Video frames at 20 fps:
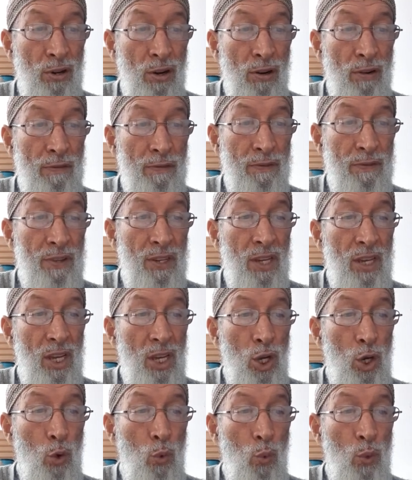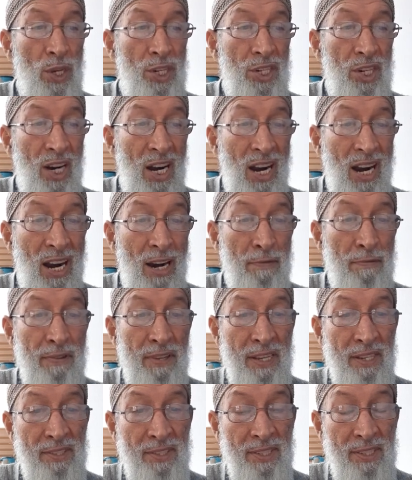of wheat
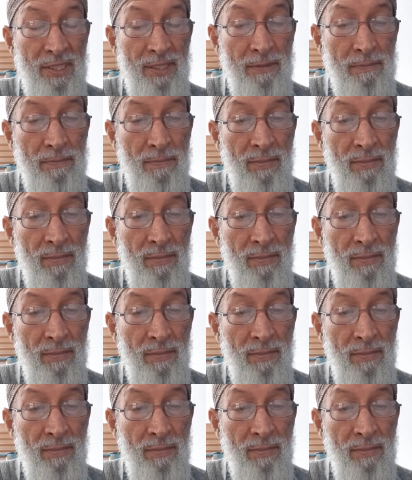harvest,